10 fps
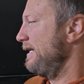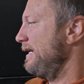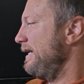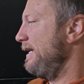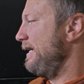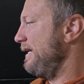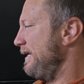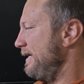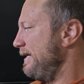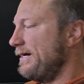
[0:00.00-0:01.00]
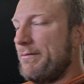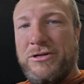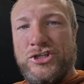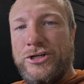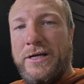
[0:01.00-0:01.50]
and I'm going
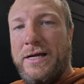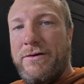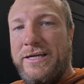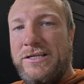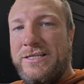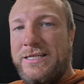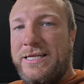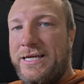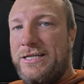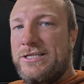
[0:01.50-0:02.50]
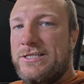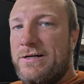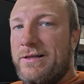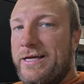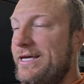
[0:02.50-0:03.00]
to show you how easy the
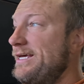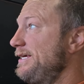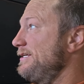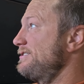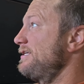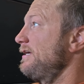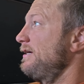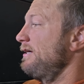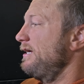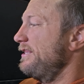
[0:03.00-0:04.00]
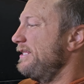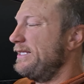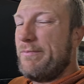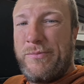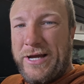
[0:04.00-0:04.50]
install is. I think
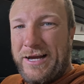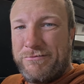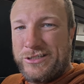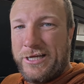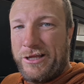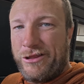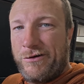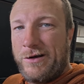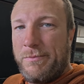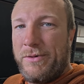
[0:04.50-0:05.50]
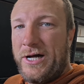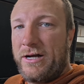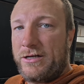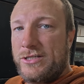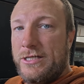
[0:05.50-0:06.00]
the pack was like 30
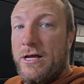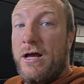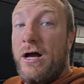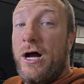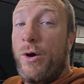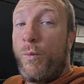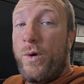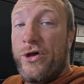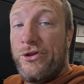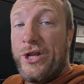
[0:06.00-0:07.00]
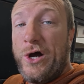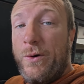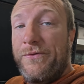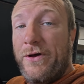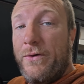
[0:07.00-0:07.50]
bucks. I will
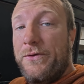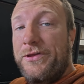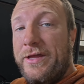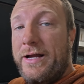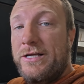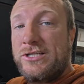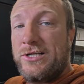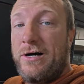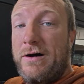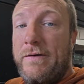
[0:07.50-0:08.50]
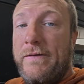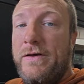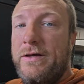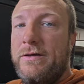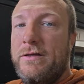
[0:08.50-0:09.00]
note the only thing I saw,
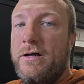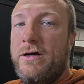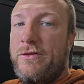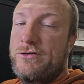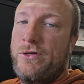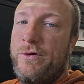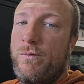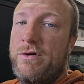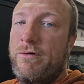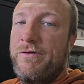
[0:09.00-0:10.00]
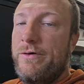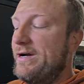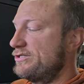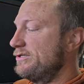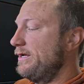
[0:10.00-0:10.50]
there's only one review
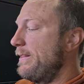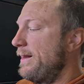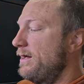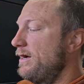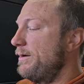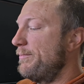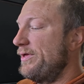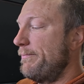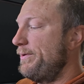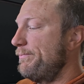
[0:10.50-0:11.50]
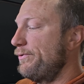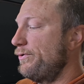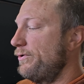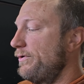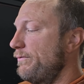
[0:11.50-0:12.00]
actually, but
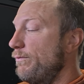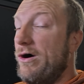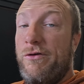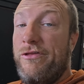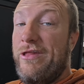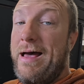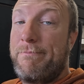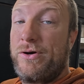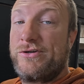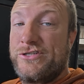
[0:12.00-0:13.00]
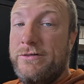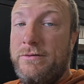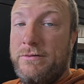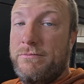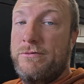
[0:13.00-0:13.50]
people, well, that person
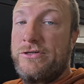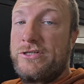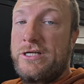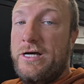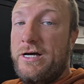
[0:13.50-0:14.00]
was